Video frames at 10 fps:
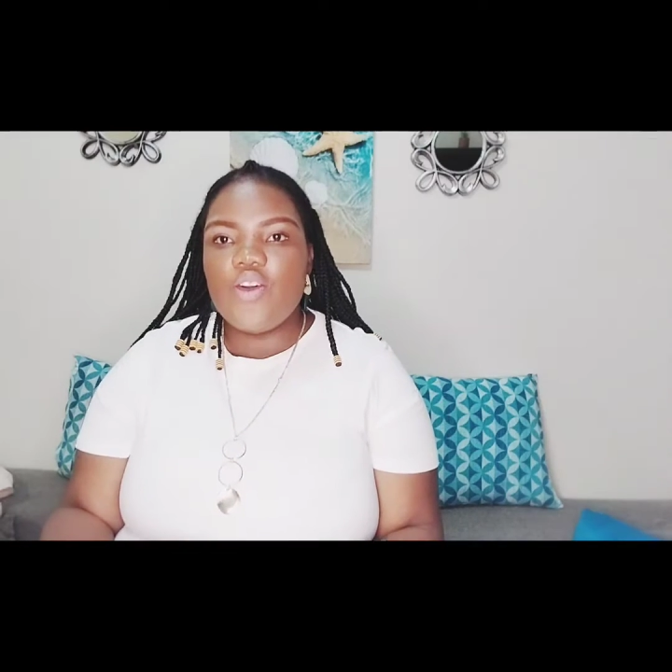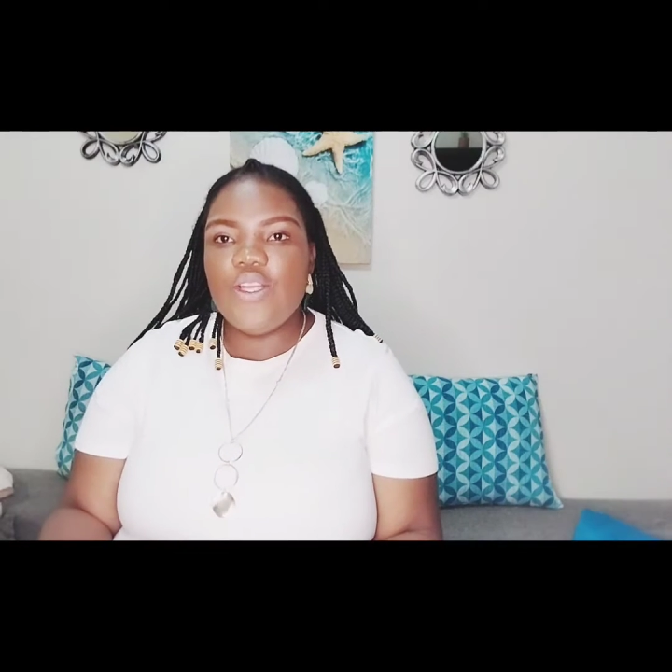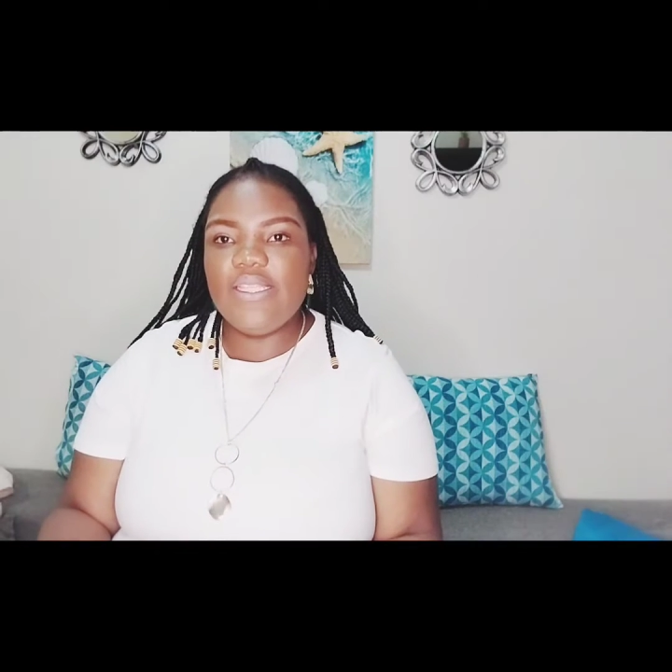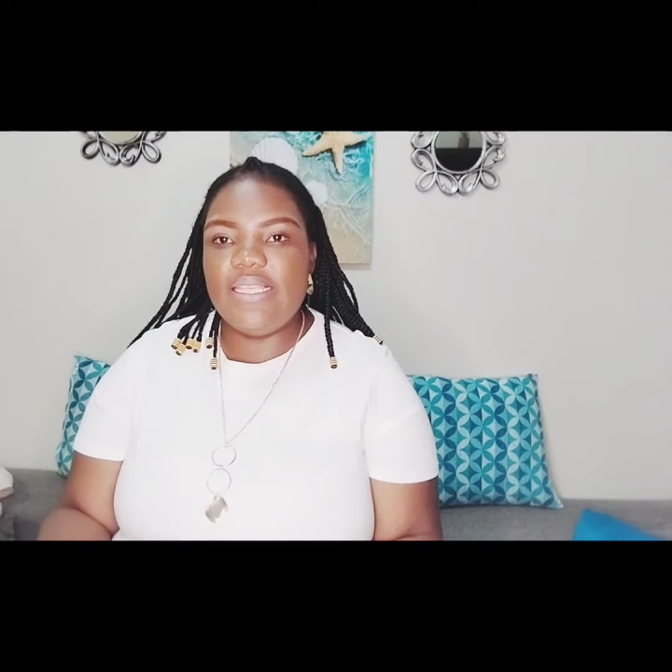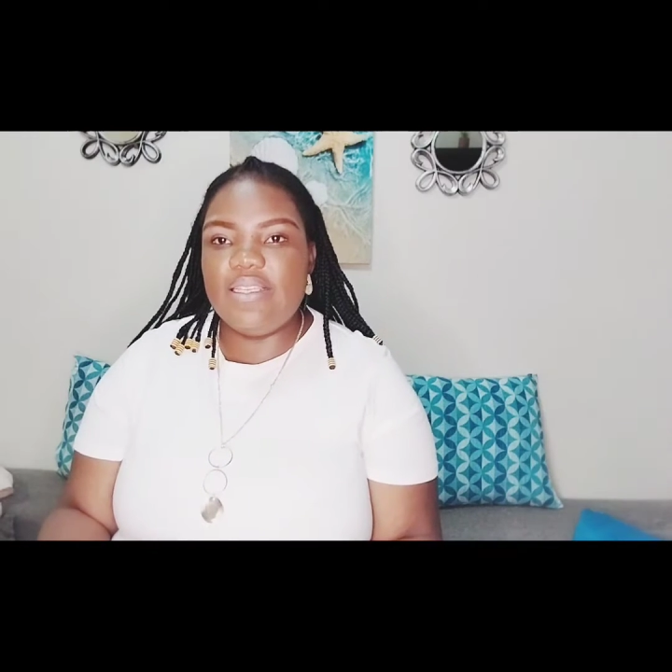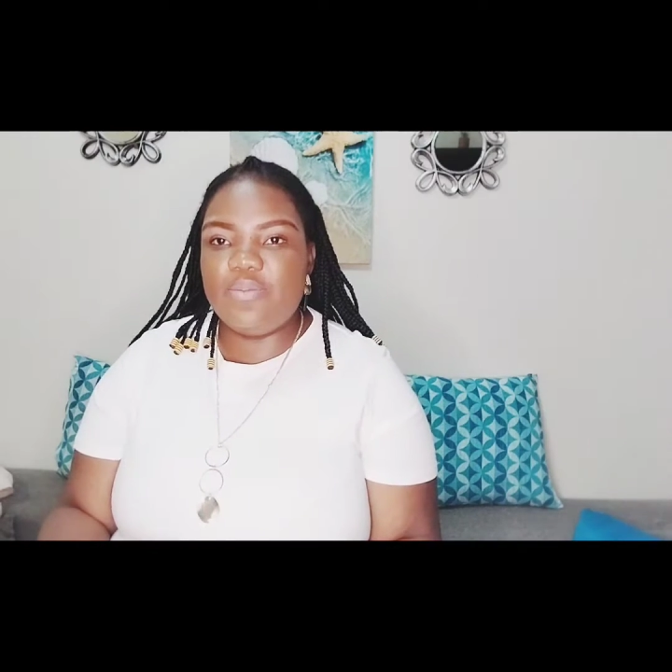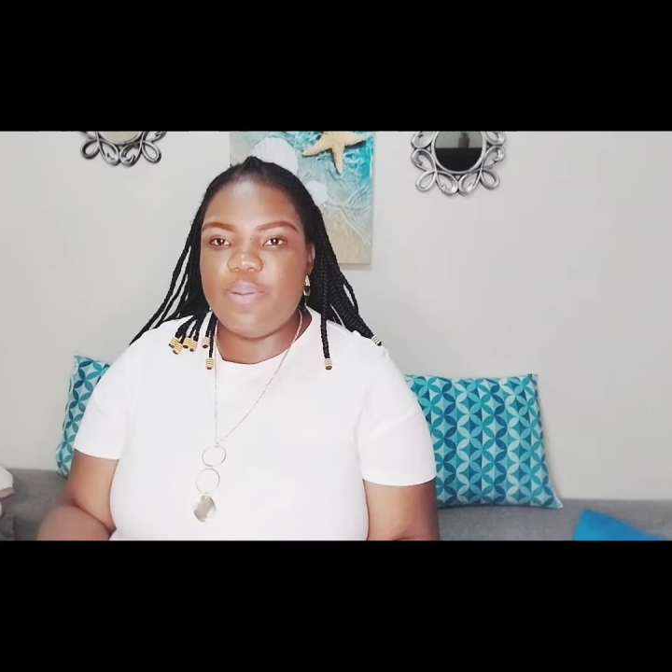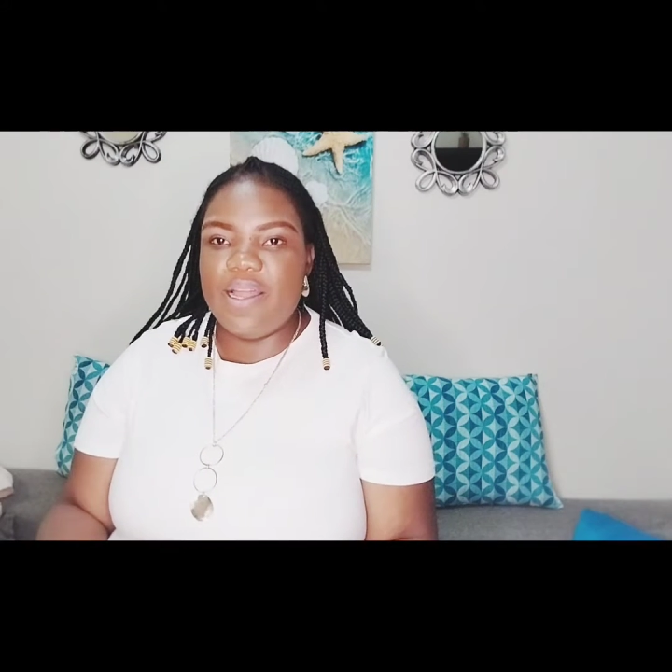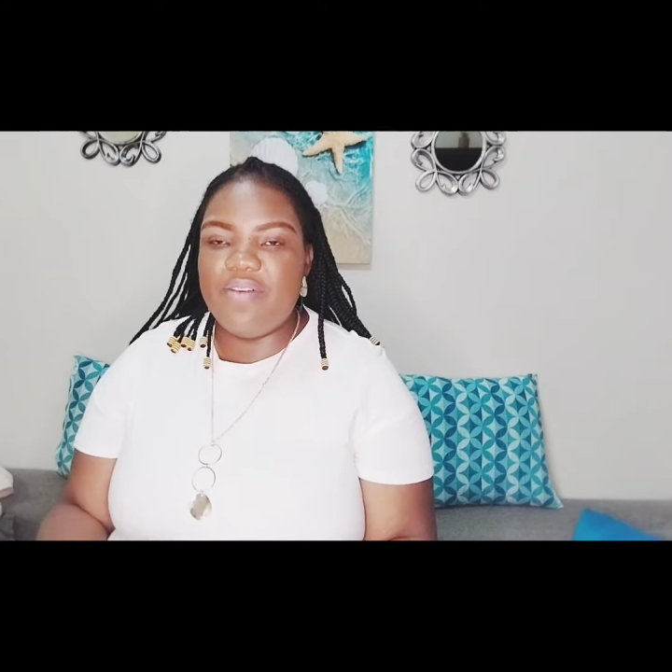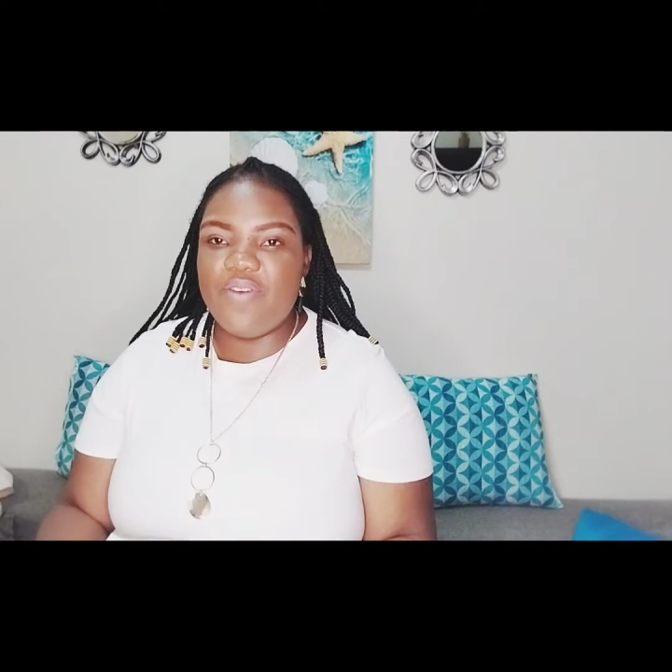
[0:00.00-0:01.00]
Greetings,
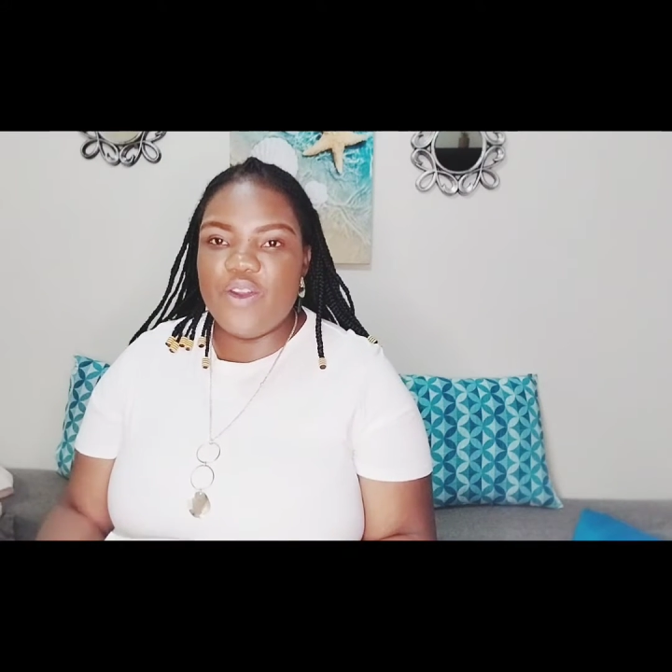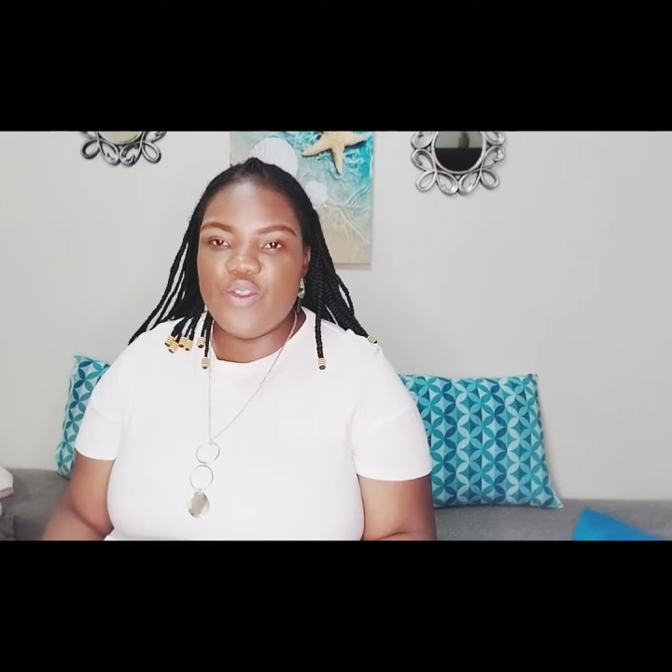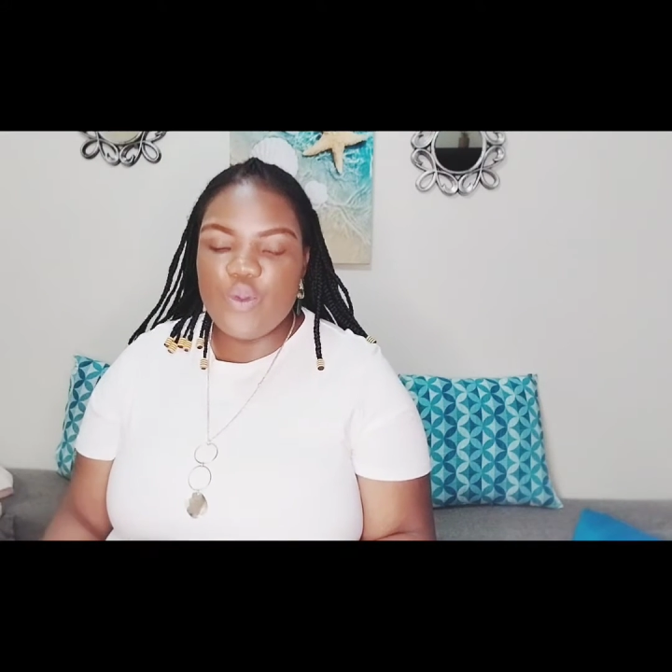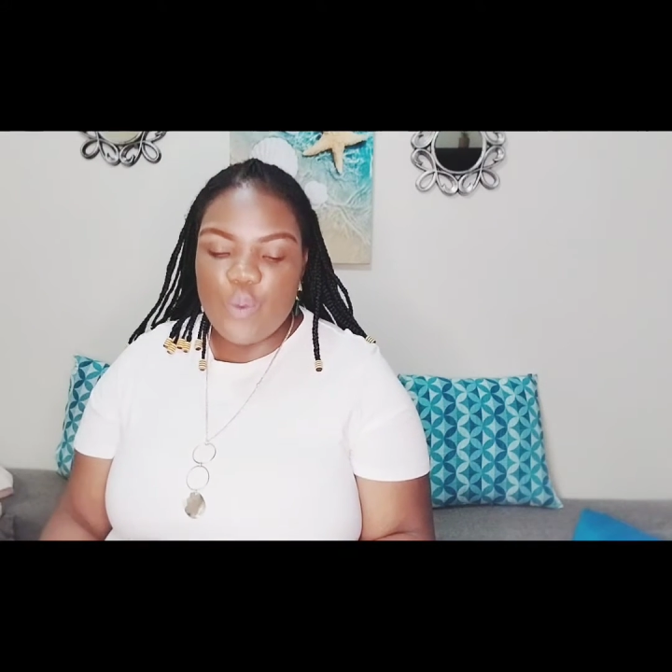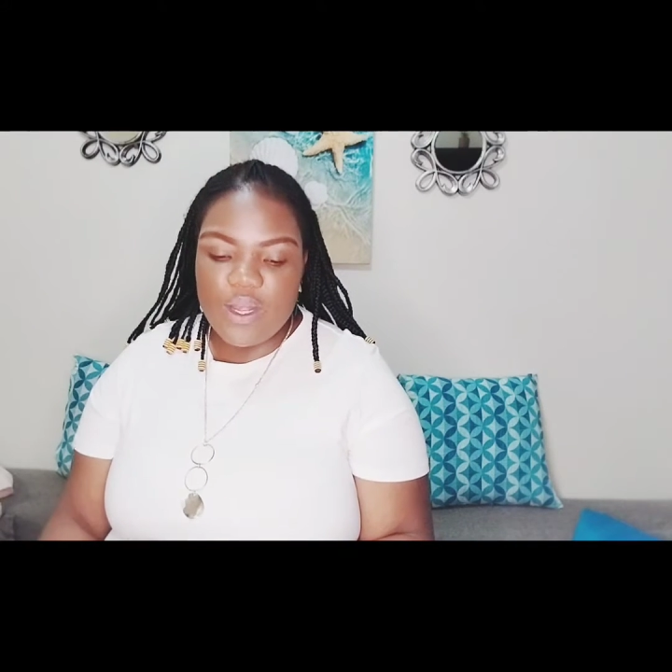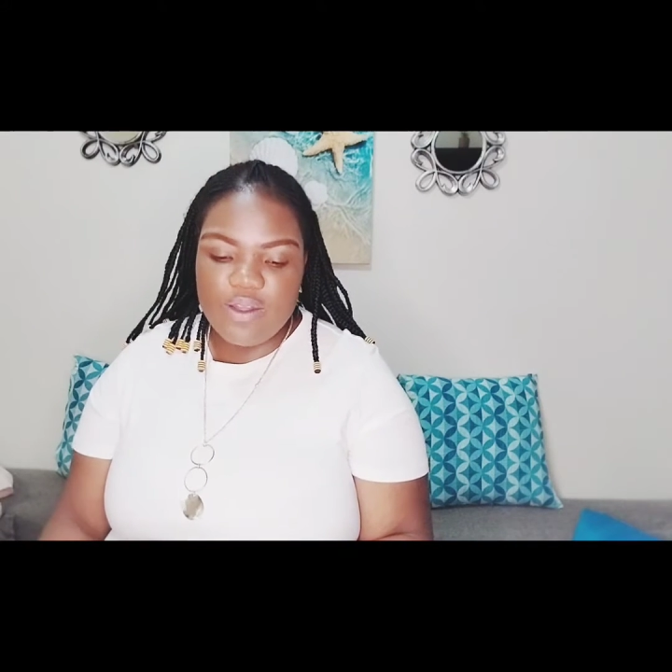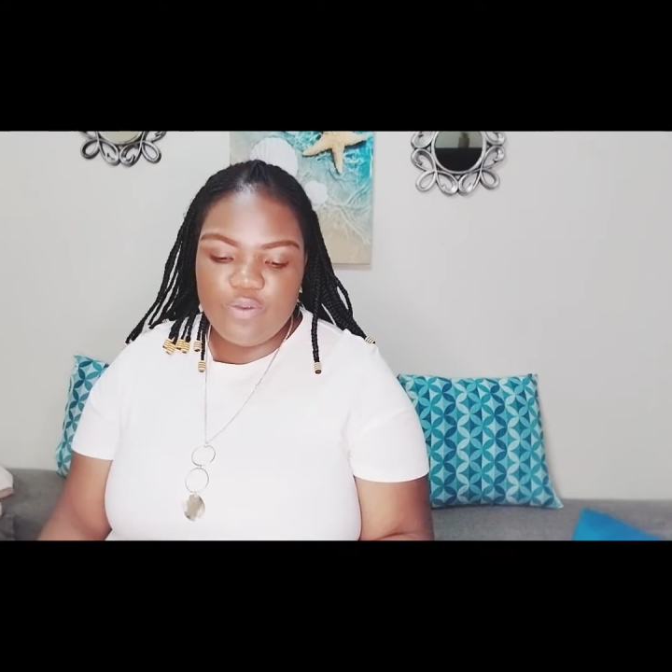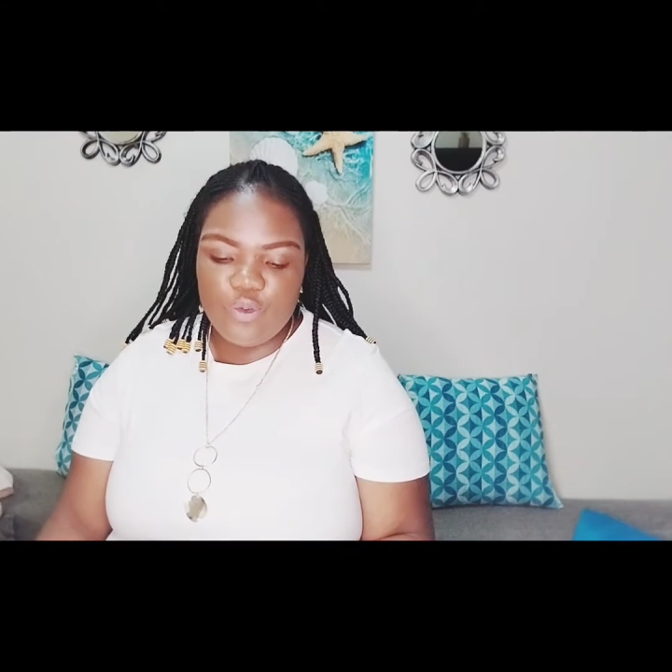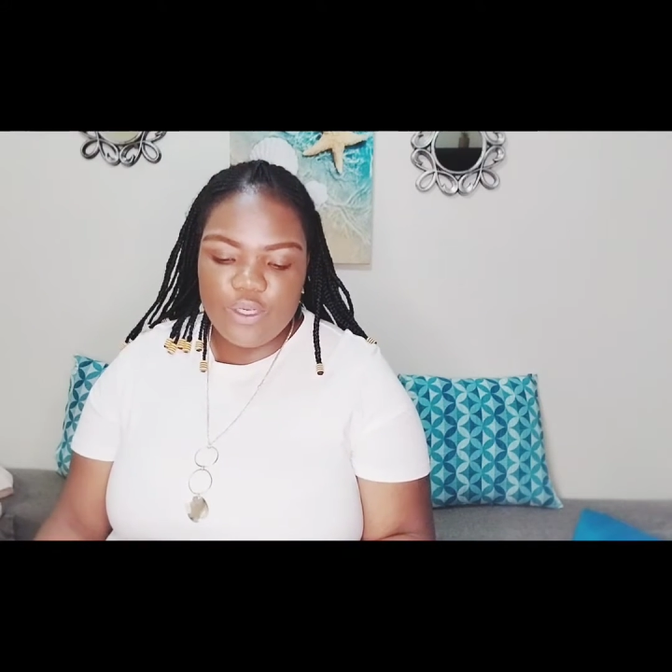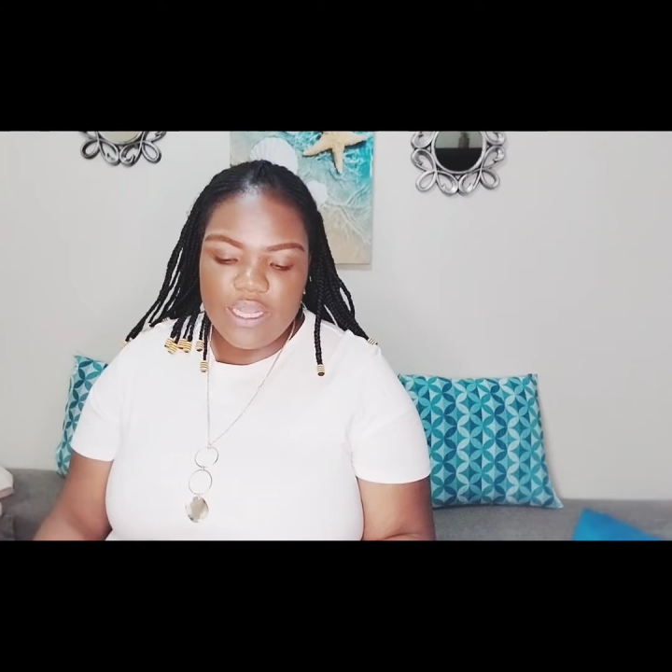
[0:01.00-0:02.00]
beloved, in the
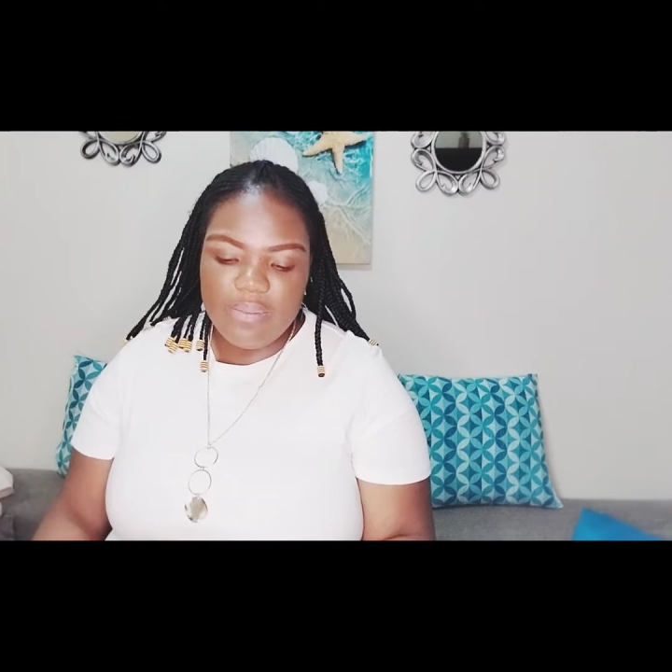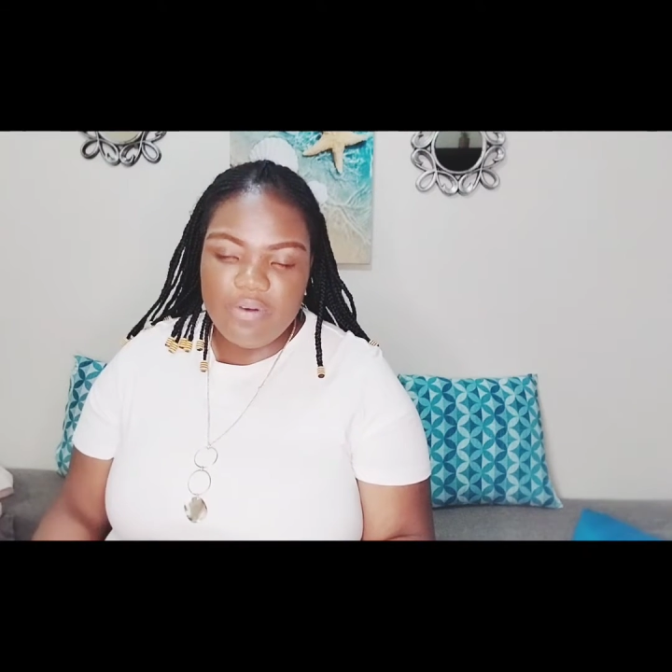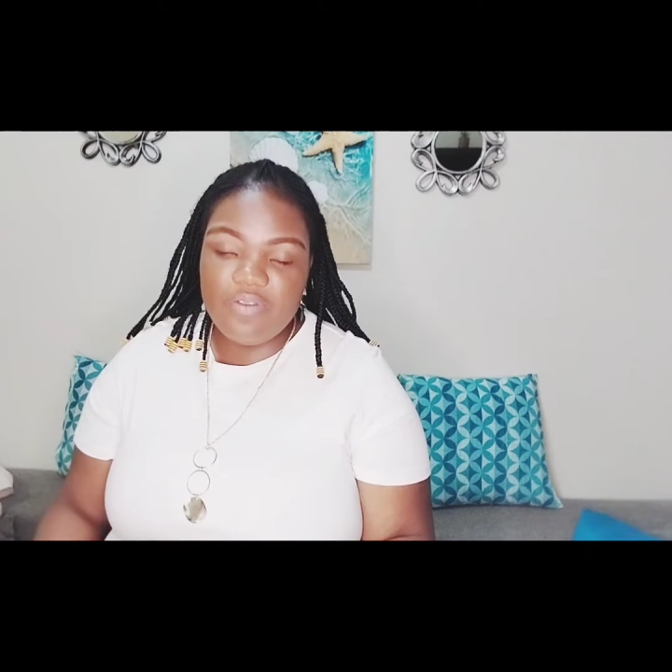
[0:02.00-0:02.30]
wonderful name